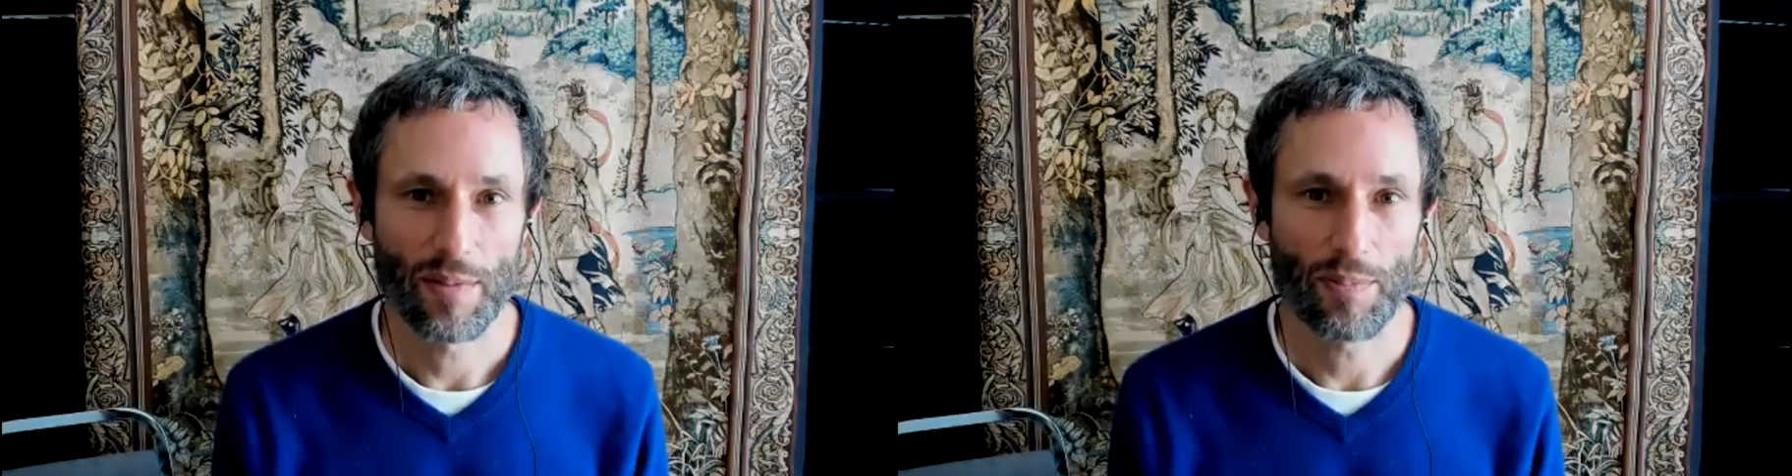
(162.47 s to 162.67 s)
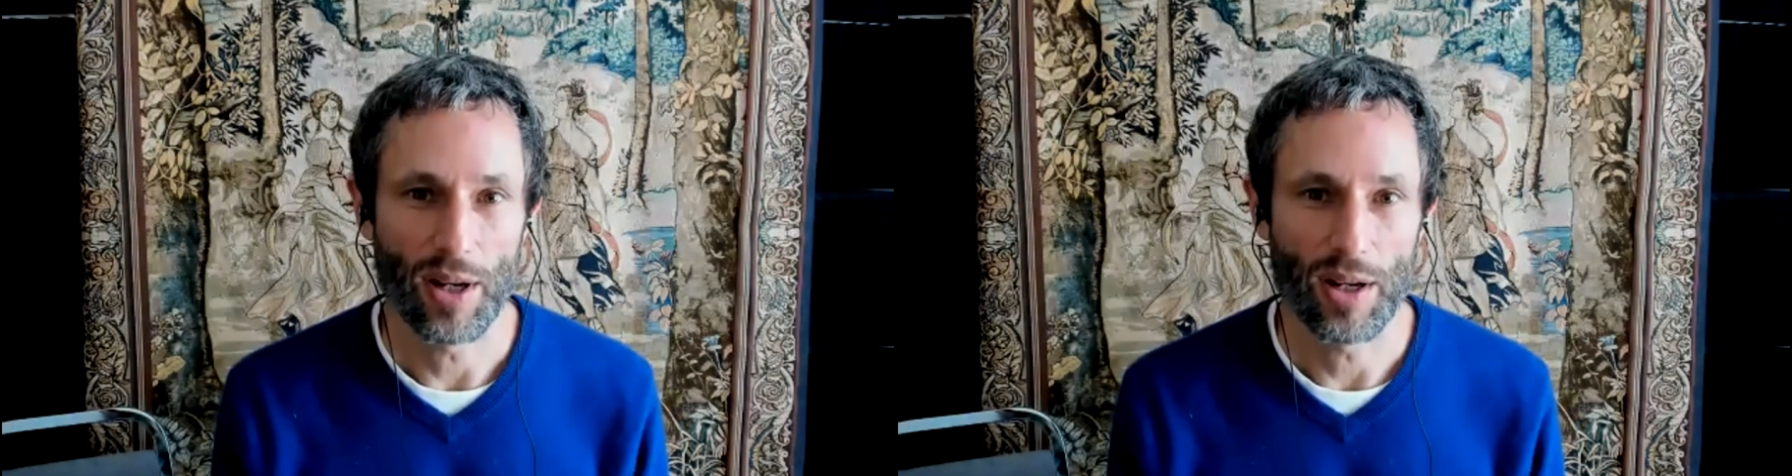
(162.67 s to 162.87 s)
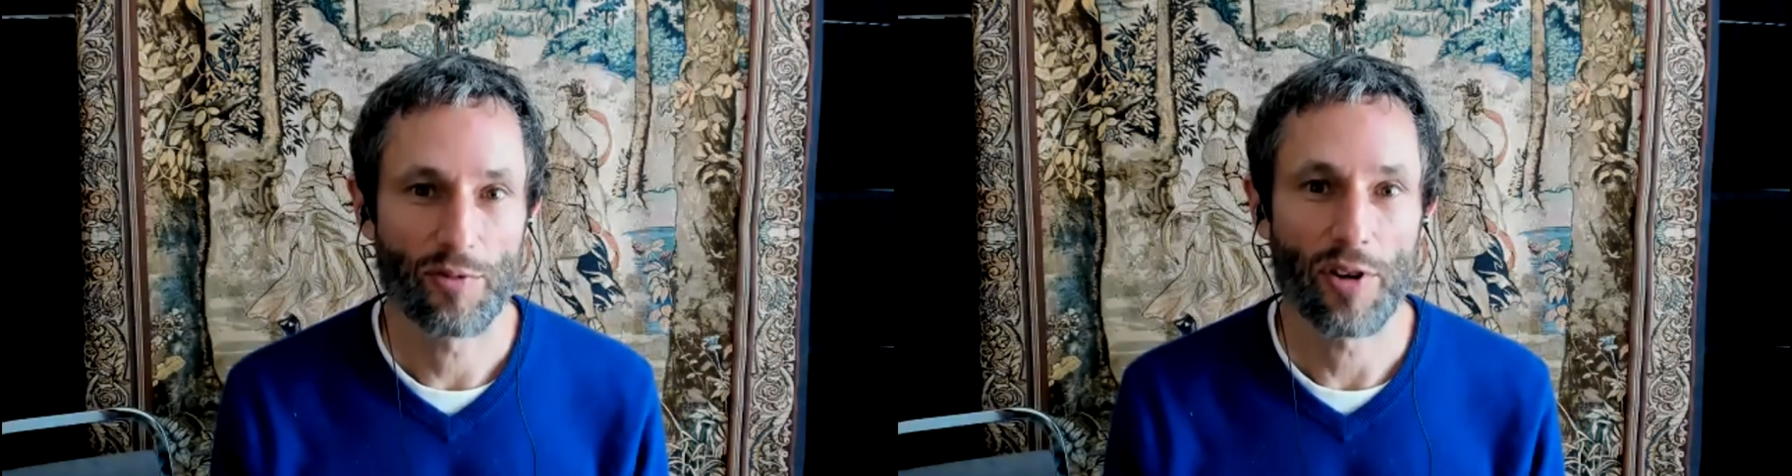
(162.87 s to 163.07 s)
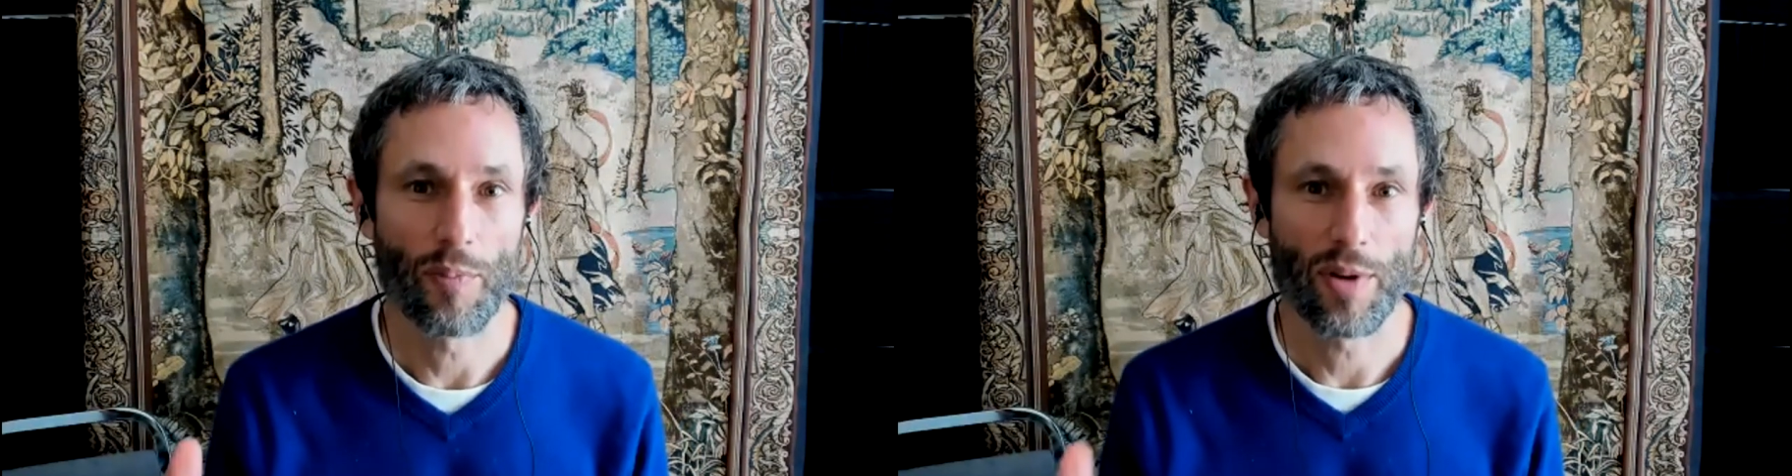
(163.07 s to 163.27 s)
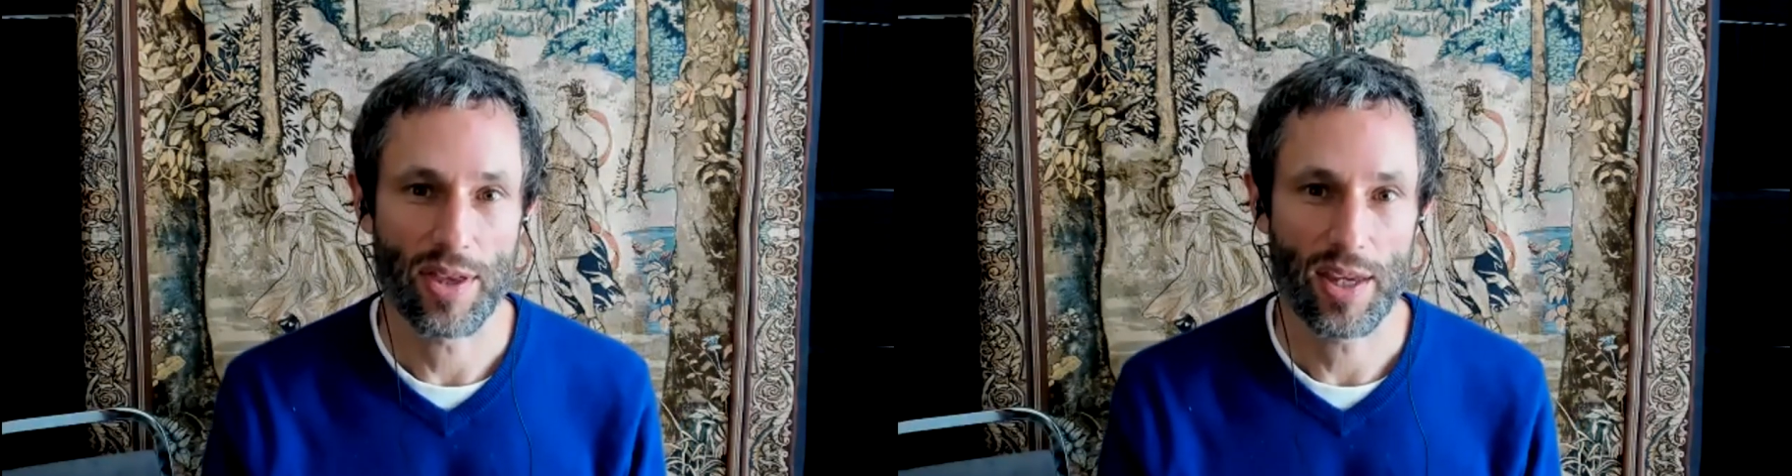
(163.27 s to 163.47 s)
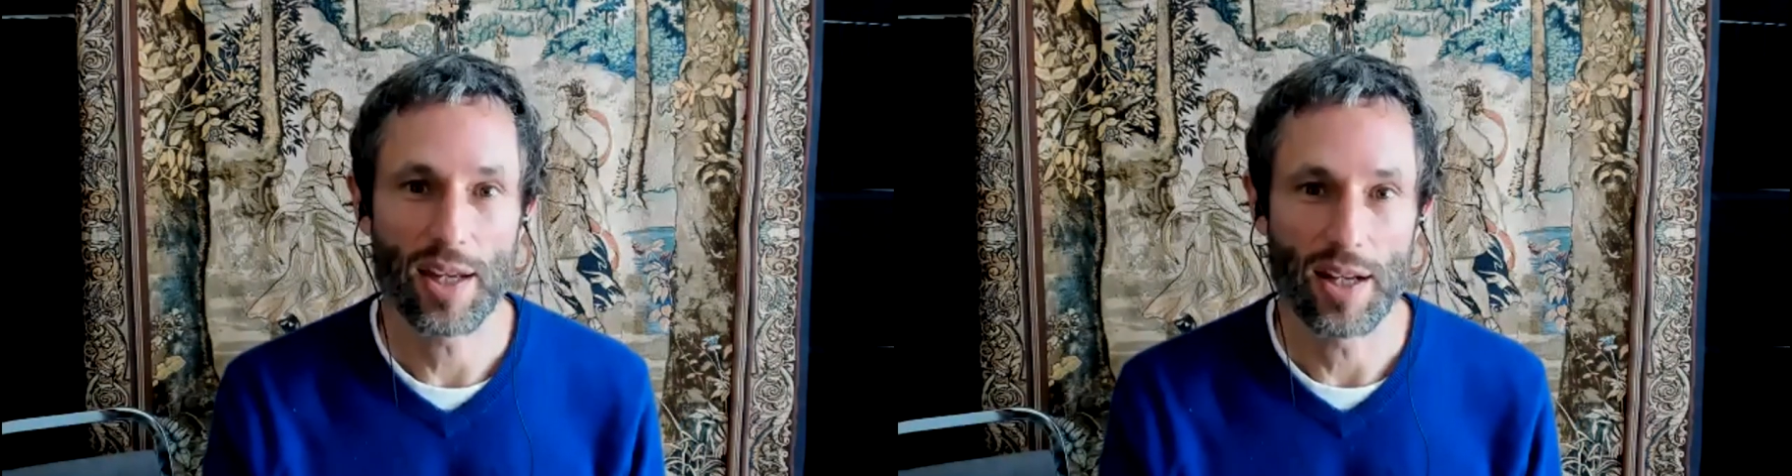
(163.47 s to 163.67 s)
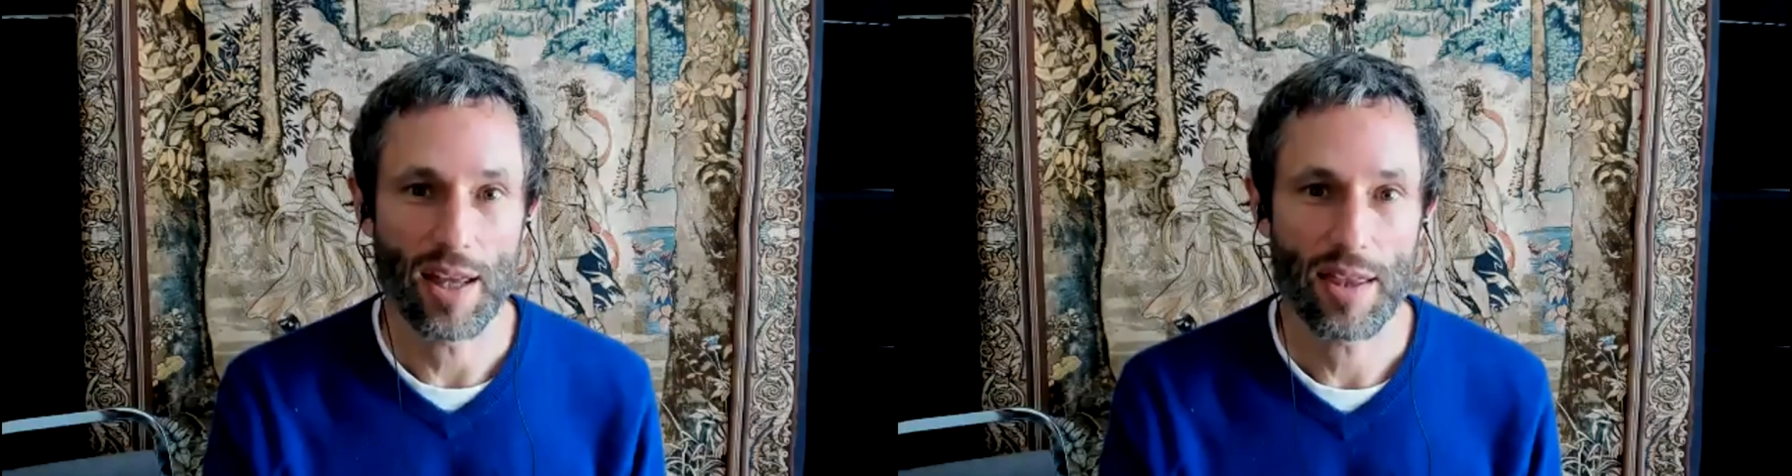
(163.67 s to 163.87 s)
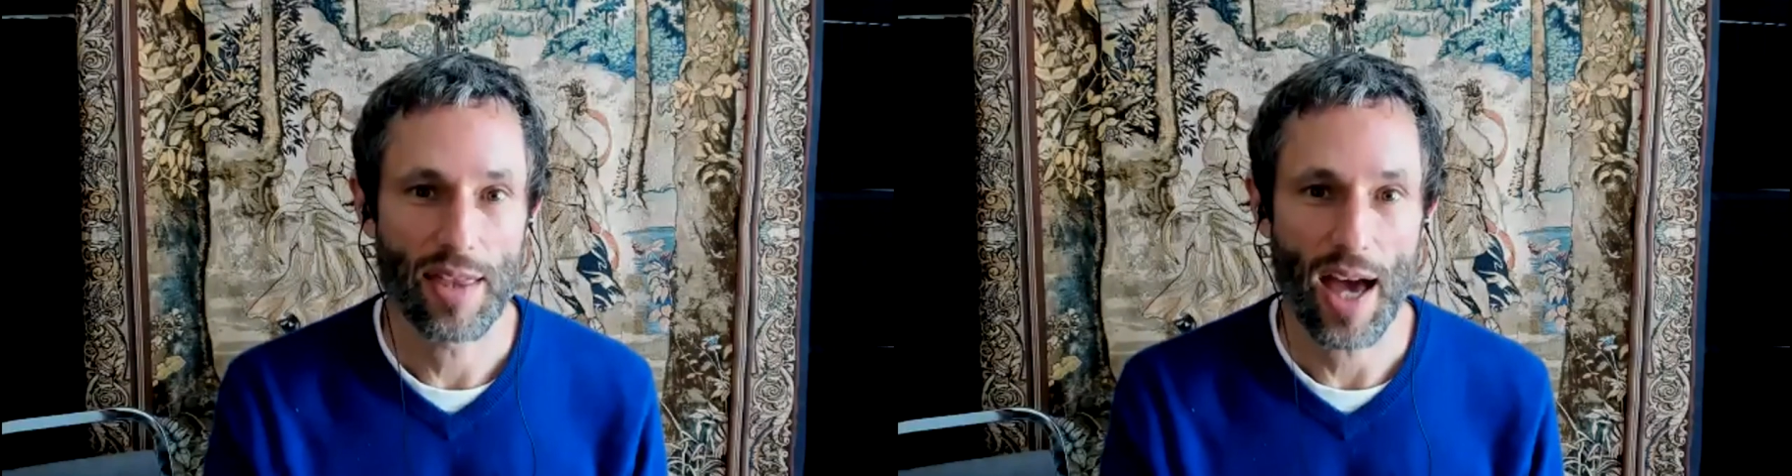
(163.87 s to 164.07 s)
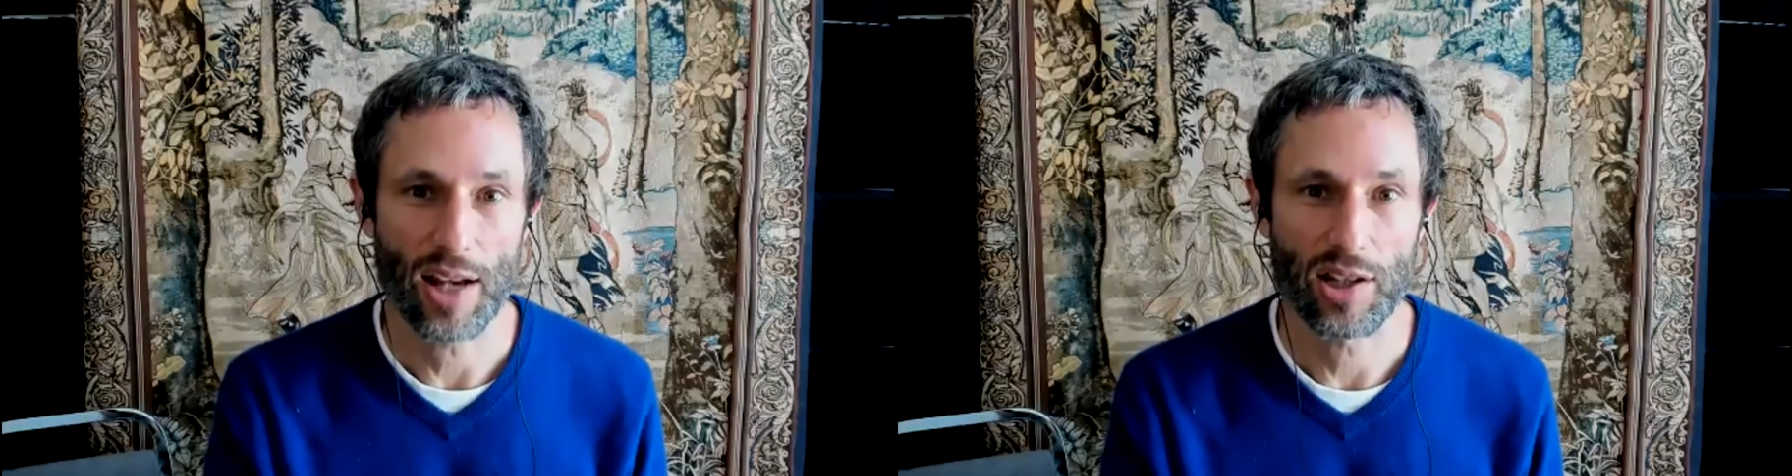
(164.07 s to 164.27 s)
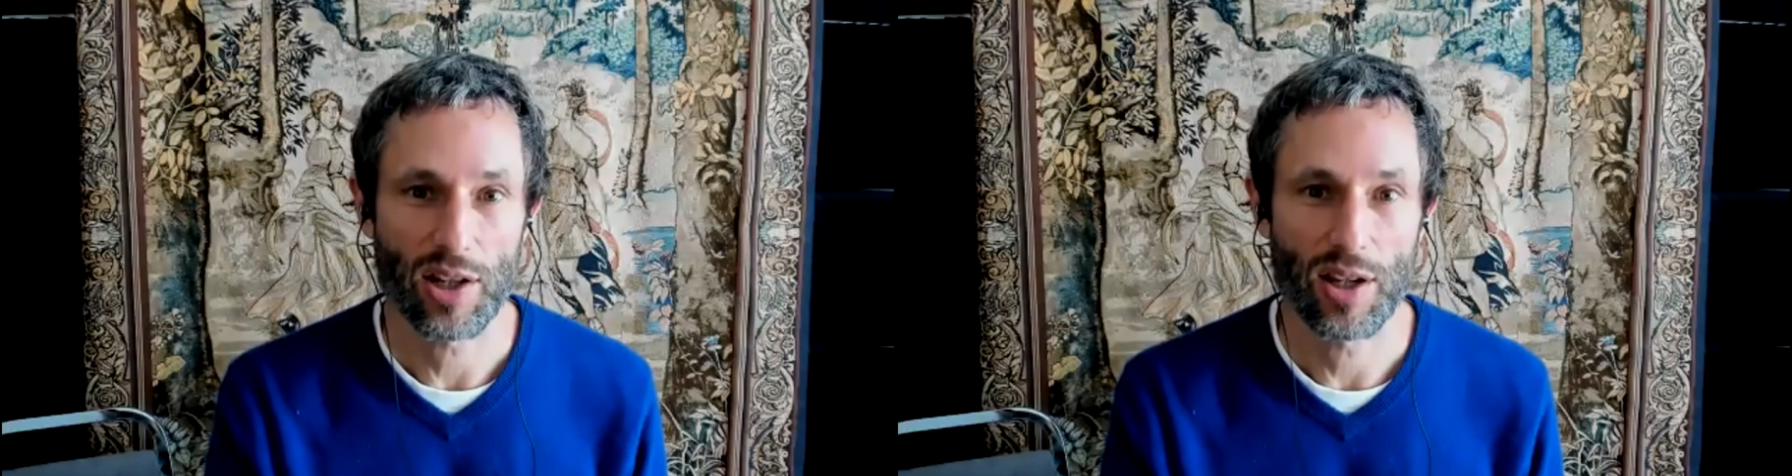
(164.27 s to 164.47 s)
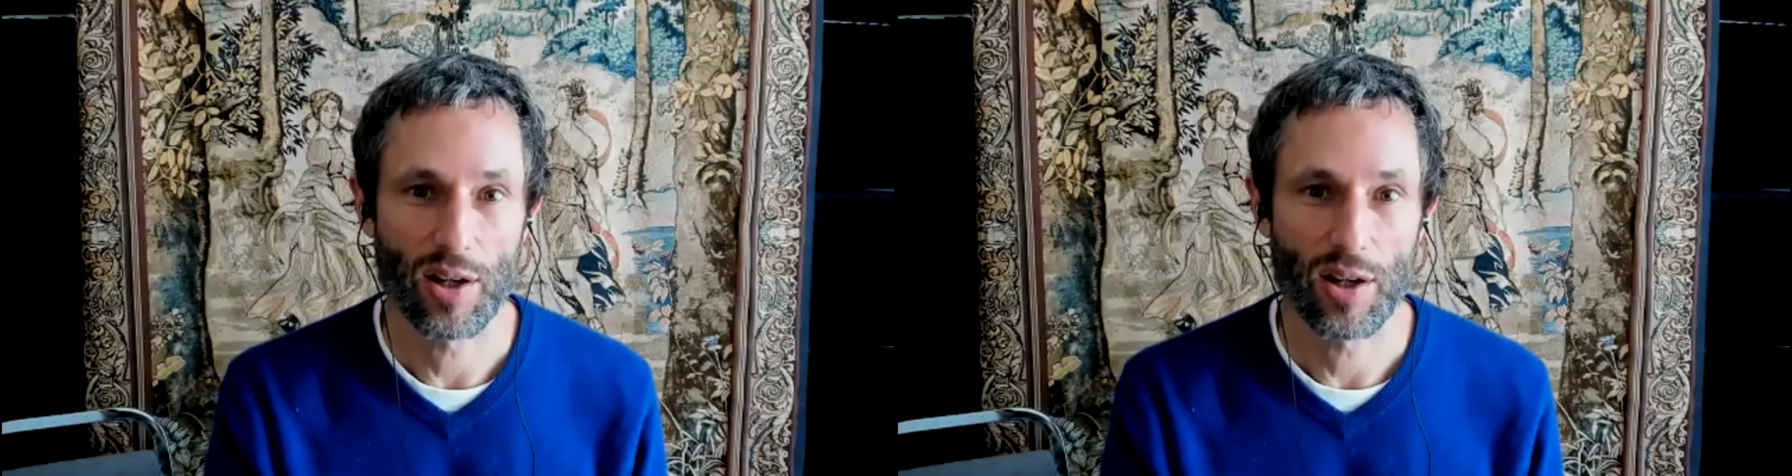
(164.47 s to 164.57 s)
But from within that